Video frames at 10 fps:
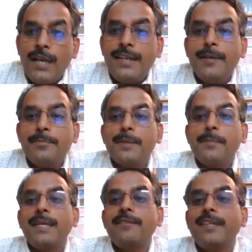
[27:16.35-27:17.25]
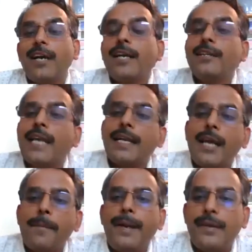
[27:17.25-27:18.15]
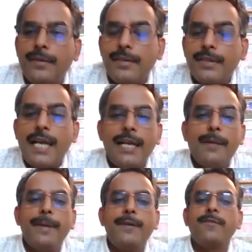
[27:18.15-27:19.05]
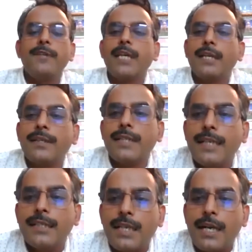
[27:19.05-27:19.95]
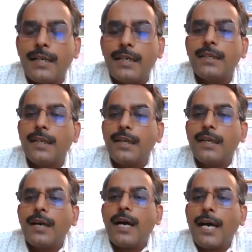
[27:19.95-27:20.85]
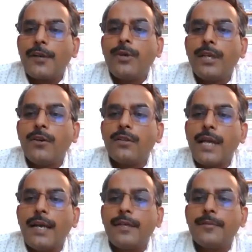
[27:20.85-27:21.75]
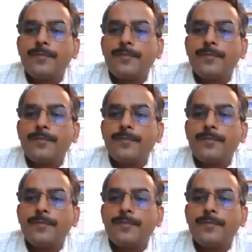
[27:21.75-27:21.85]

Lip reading: And if somebody will, and that happened when other side started arguing on that,